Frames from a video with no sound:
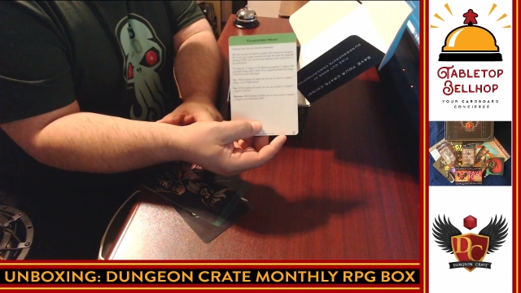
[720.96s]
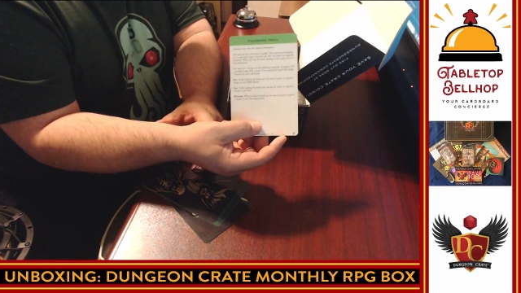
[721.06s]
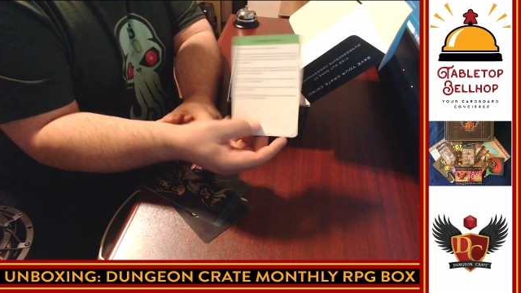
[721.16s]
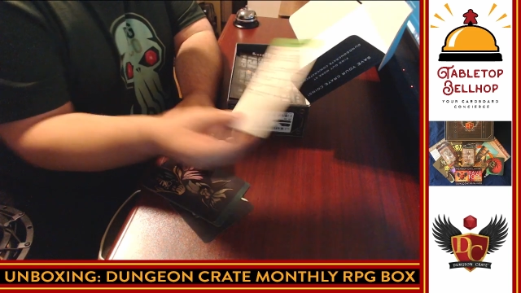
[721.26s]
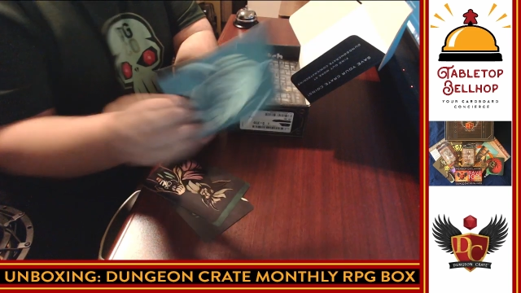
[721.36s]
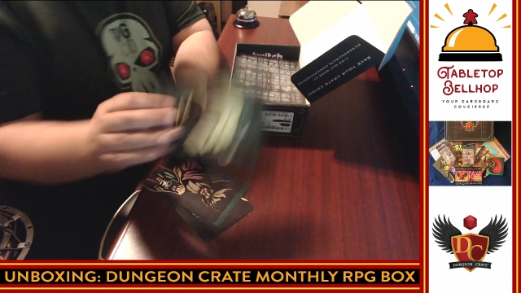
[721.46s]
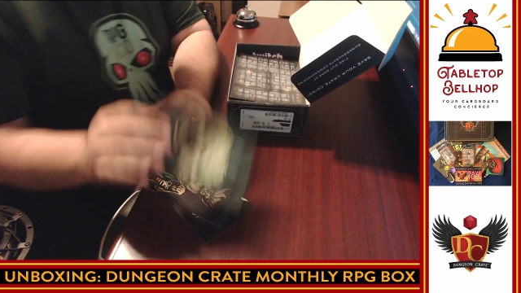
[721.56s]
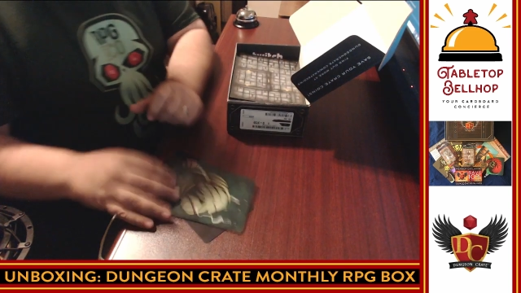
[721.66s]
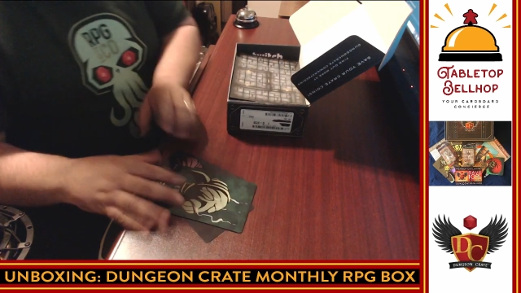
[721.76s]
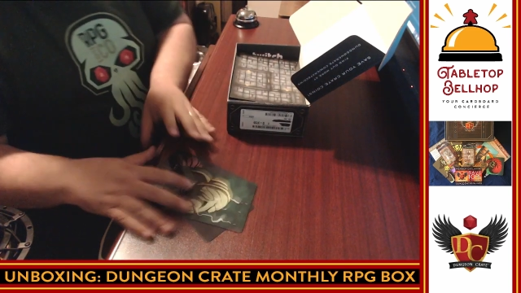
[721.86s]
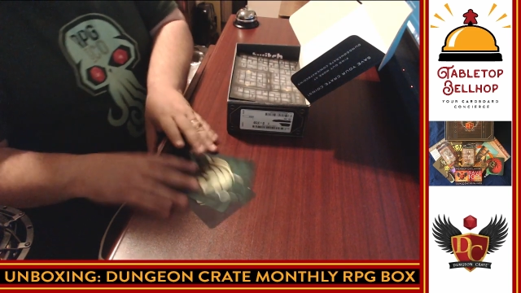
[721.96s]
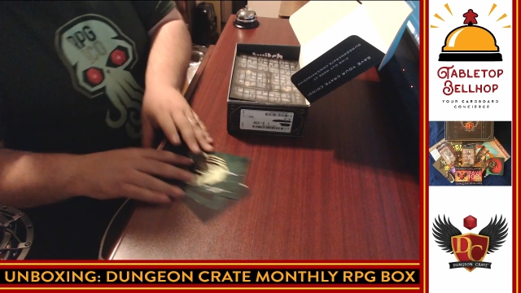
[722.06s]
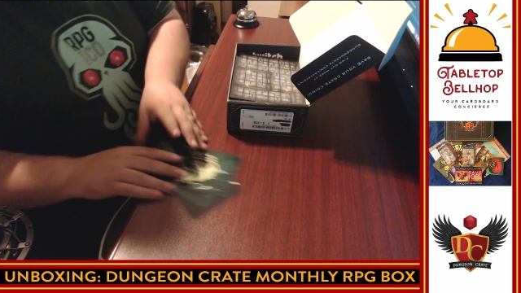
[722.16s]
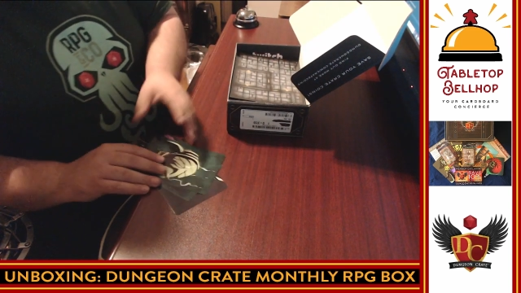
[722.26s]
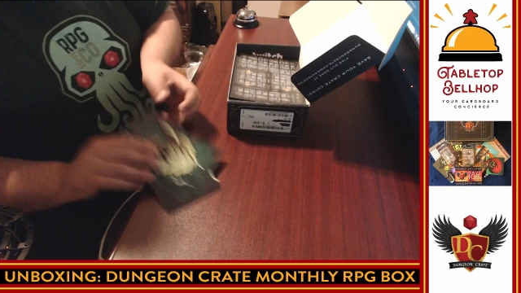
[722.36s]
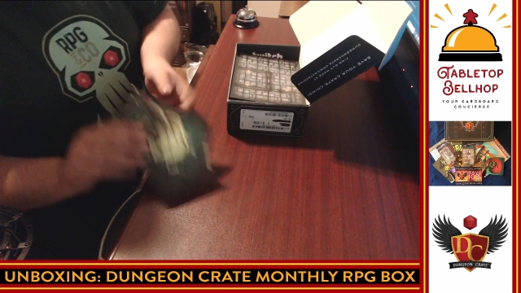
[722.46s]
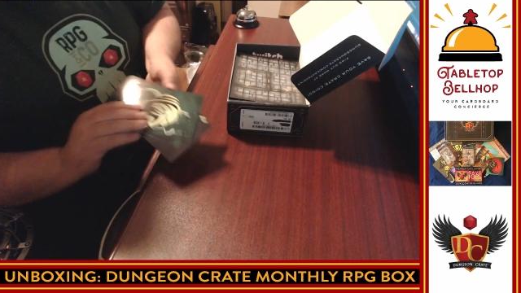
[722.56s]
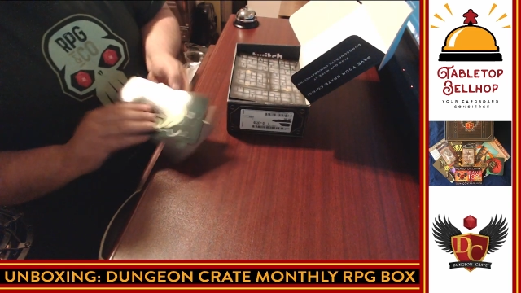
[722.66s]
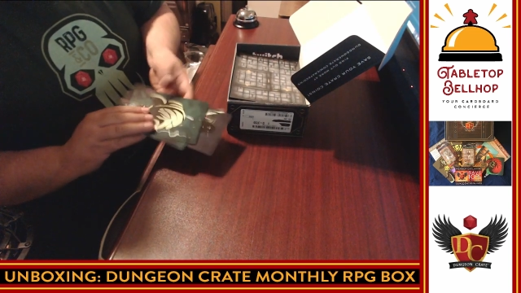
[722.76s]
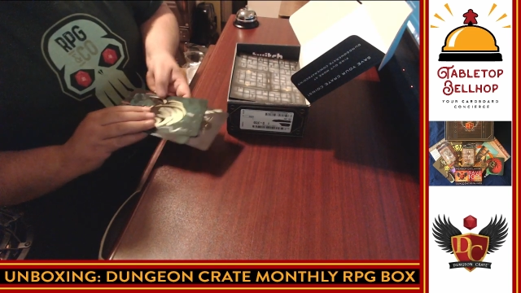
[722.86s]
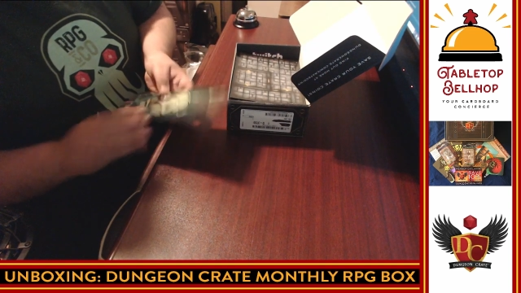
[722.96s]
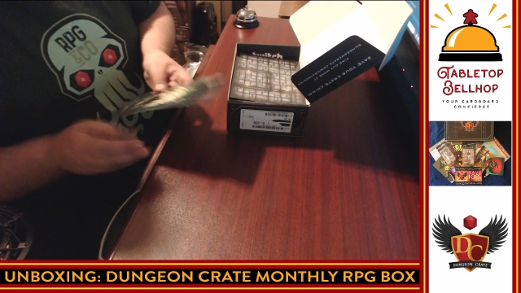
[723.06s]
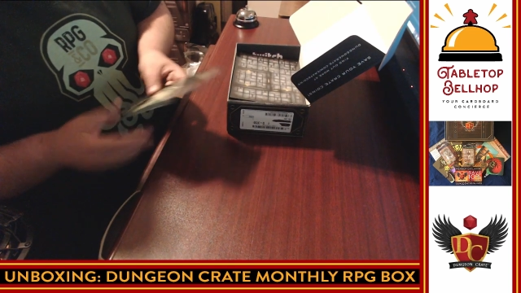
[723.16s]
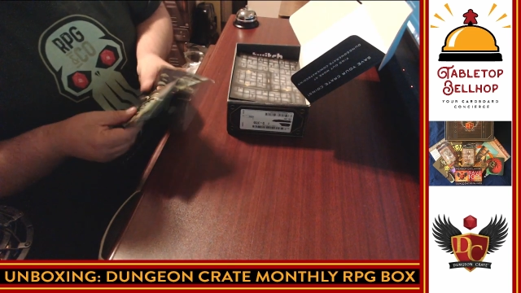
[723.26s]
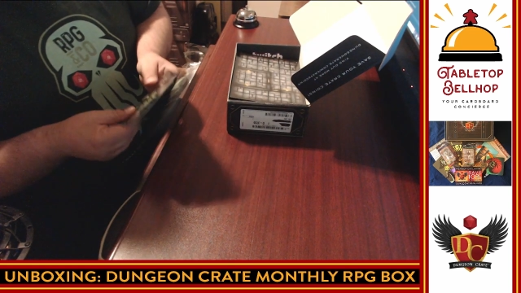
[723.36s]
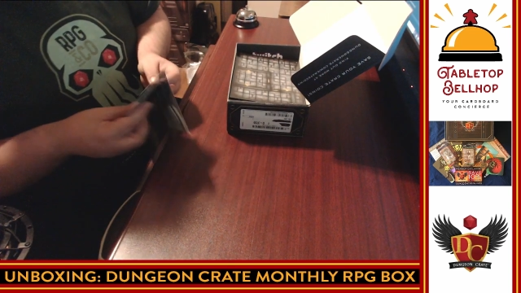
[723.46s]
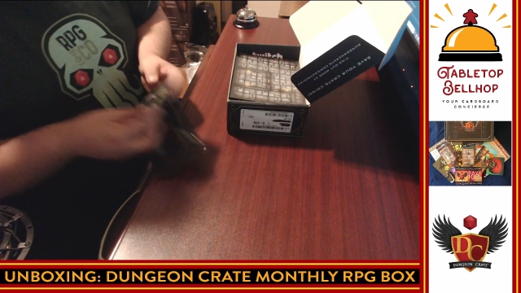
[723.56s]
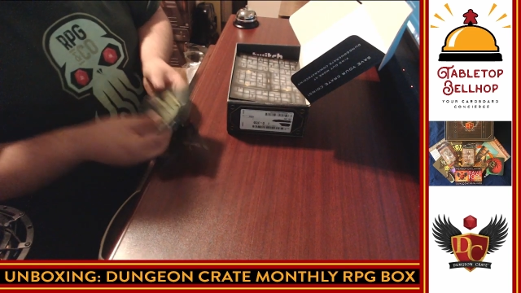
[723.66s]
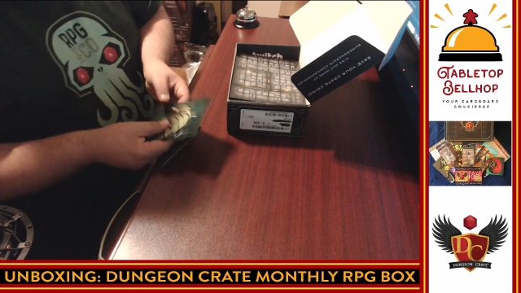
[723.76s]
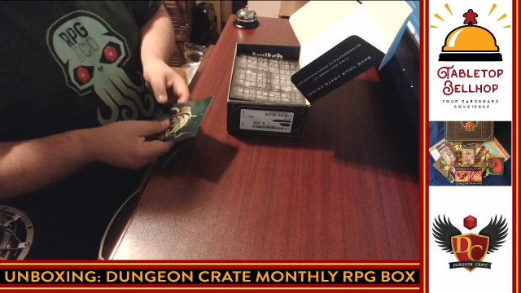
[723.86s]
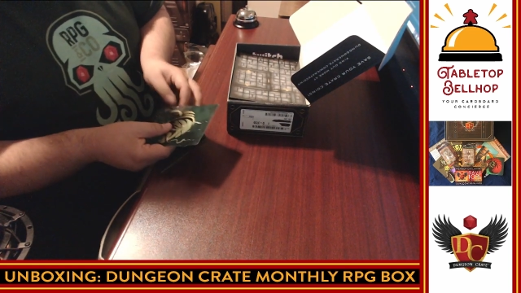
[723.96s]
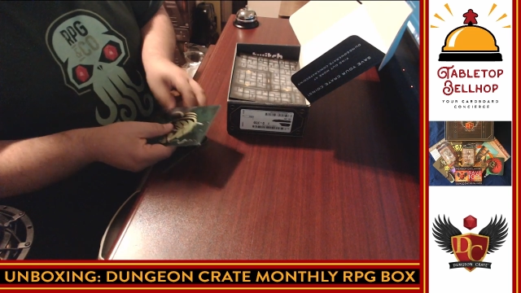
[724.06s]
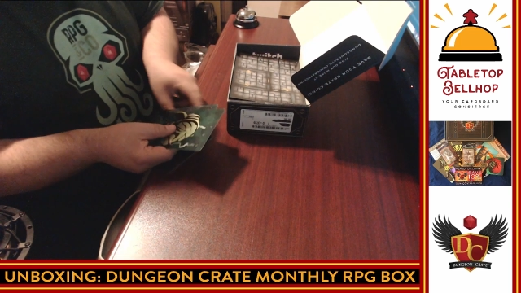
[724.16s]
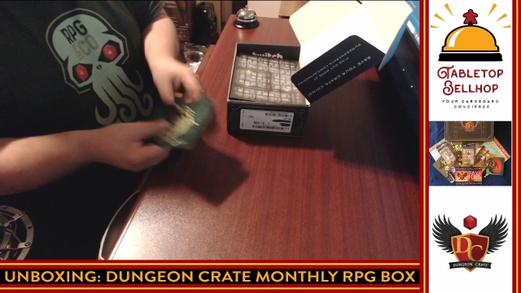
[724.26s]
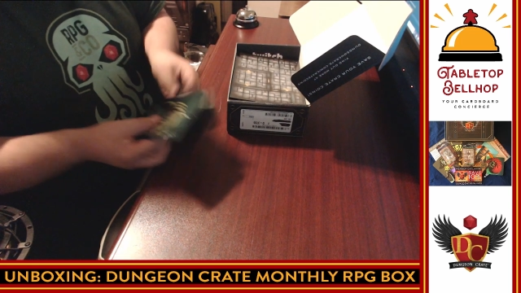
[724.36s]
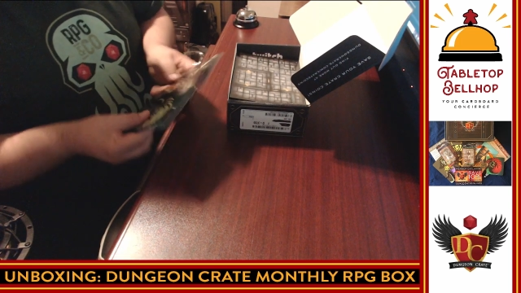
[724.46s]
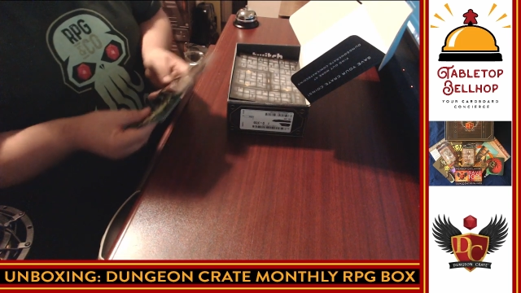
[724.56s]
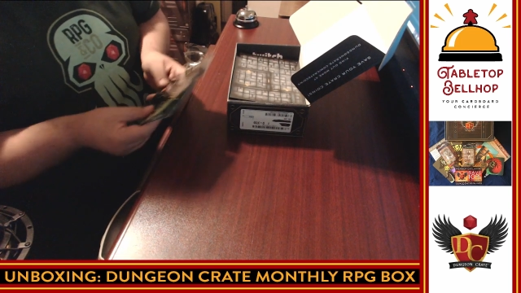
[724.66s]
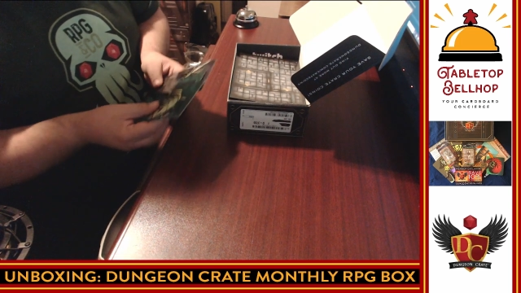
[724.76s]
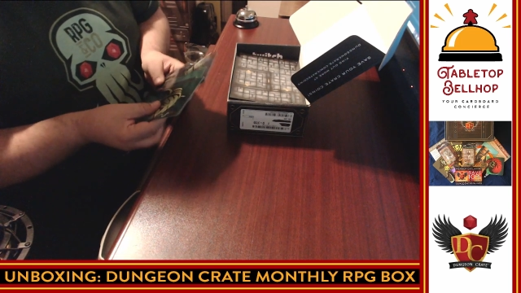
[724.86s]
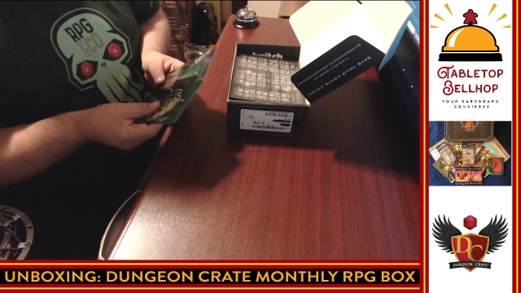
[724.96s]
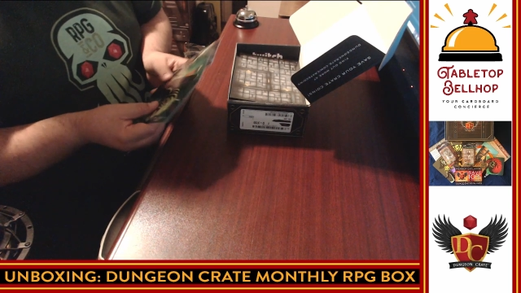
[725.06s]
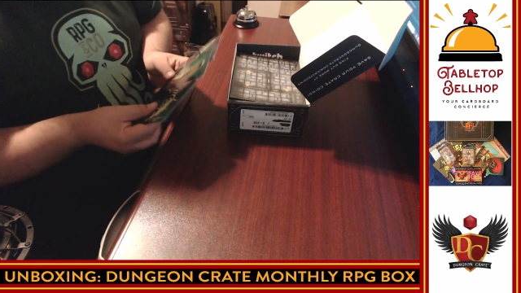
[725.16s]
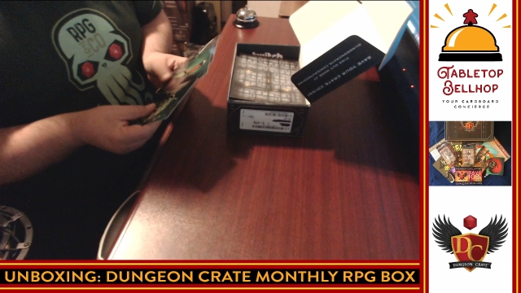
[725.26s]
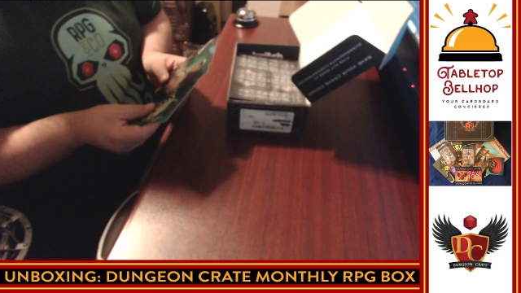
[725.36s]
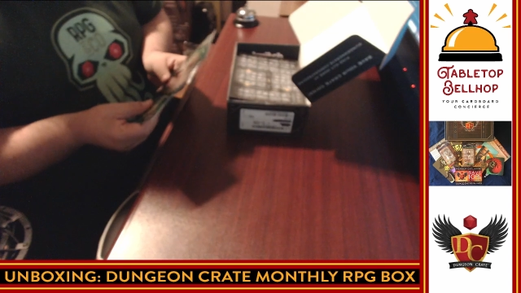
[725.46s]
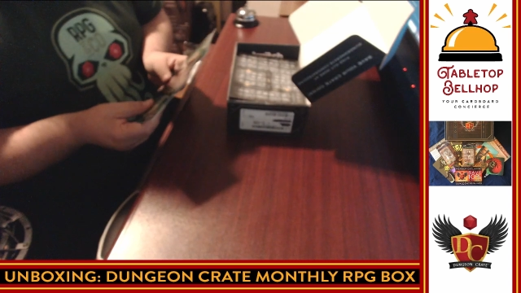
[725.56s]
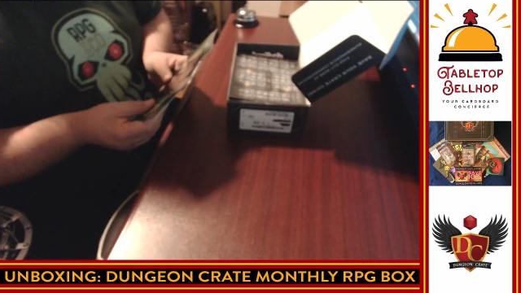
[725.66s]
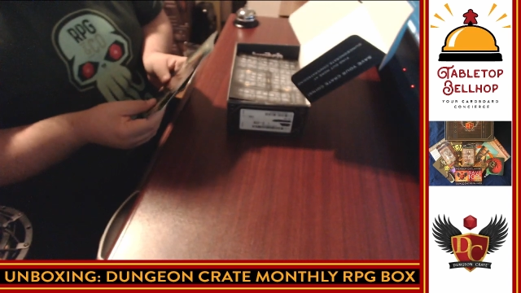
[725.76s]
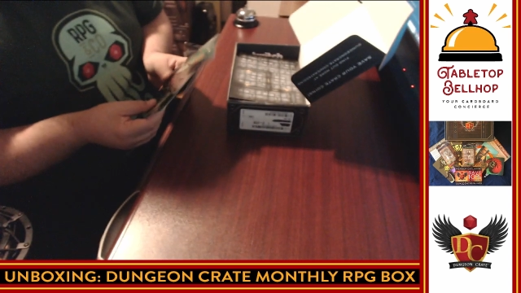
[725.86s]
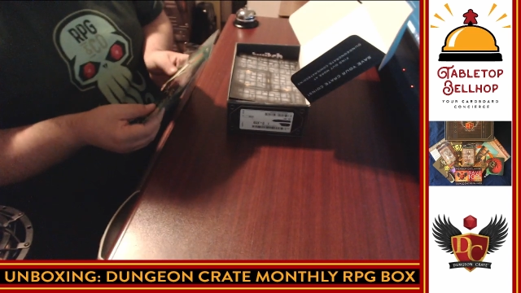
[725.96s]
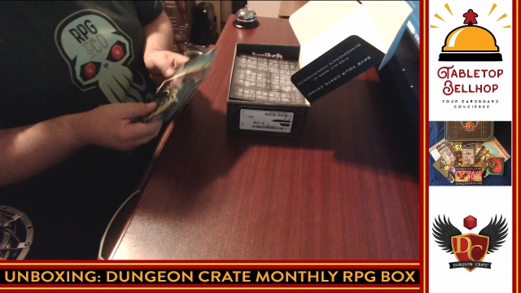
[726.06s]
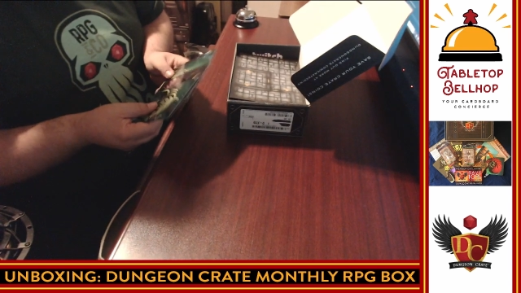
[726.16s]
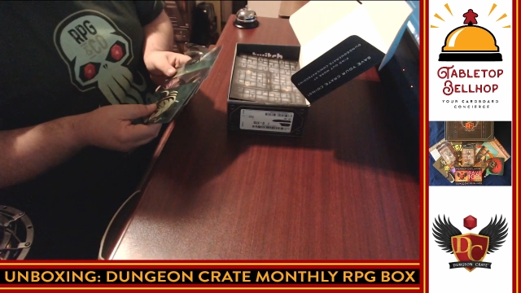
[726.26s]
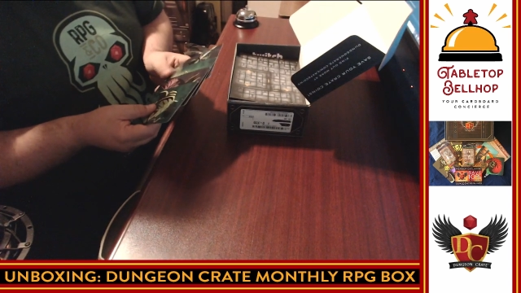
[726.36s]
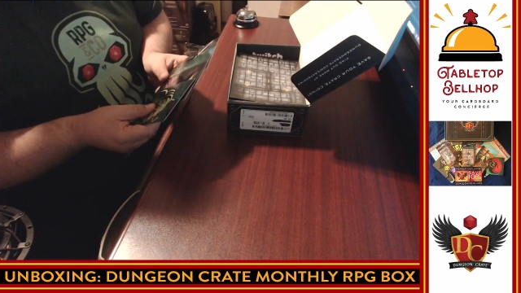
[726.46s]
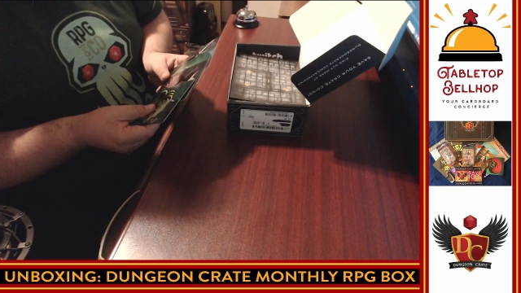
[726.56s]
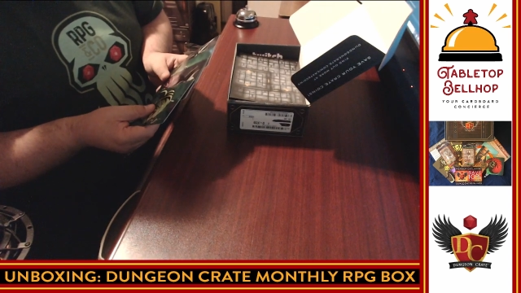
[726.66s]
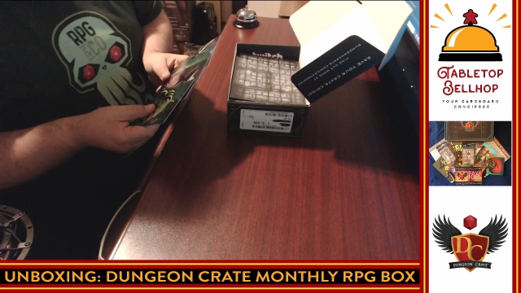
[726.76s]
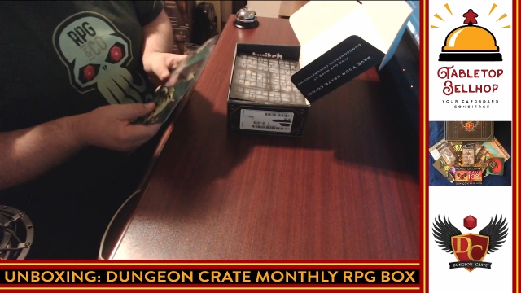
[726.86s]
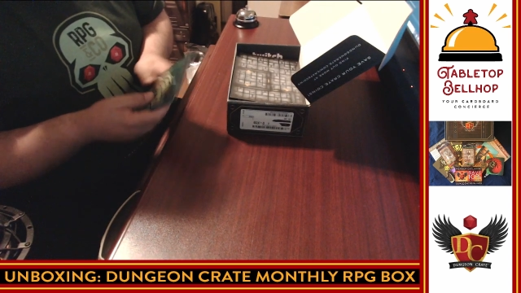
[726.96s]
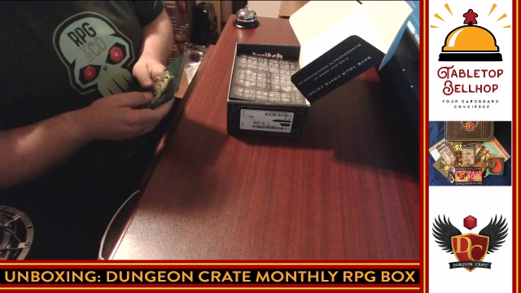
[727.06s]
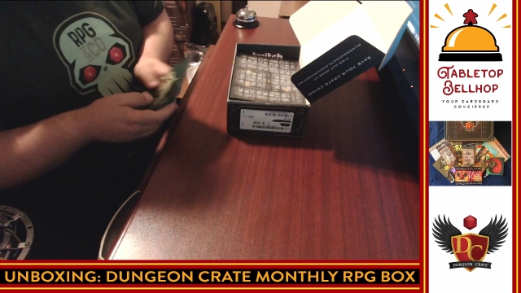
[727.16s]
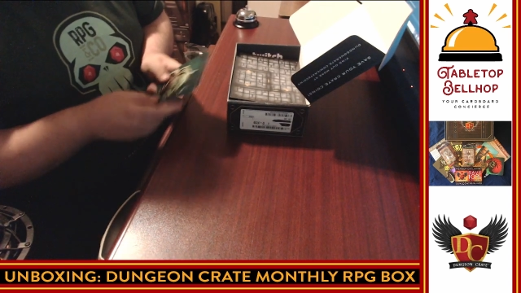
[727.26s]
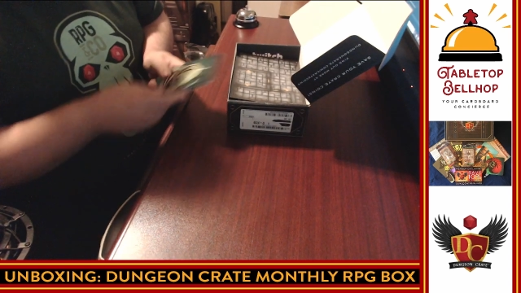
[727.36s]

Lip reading: No face is visible, so there are no lips to read.